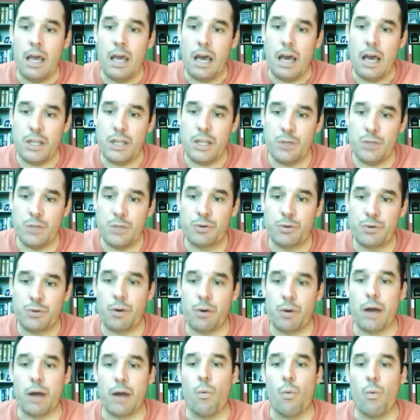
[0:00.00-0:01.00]
and you would
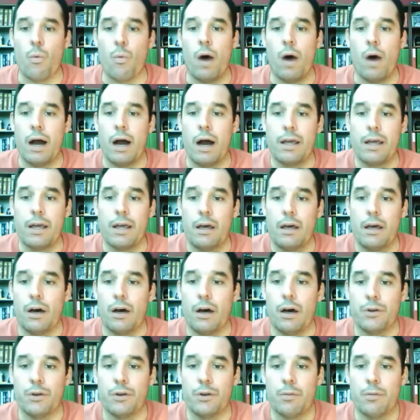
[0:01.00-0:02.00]
write Y
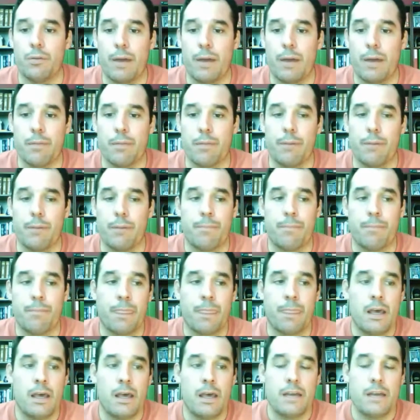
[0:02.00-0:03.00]
on your paper.
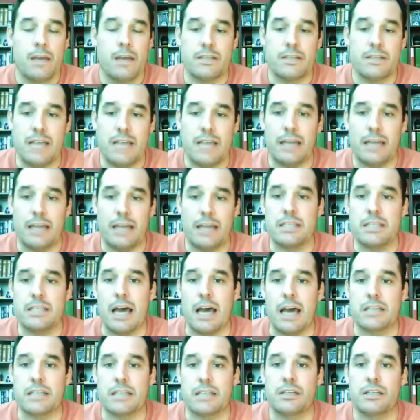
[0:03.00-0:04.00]
The second
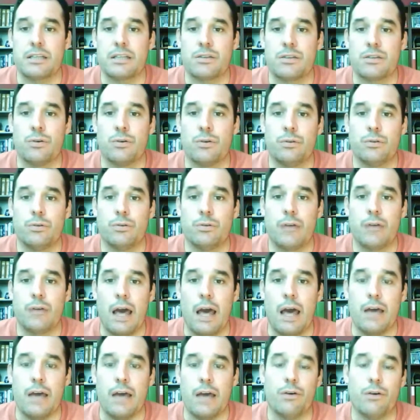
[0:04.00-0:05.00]
task is called
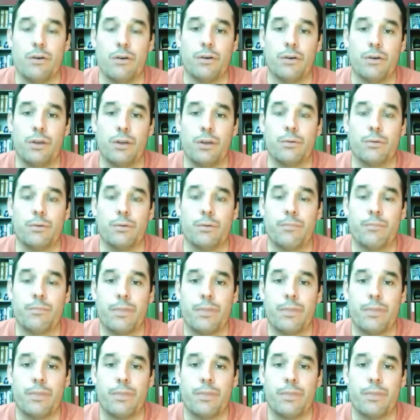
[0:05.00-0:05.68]
A or U.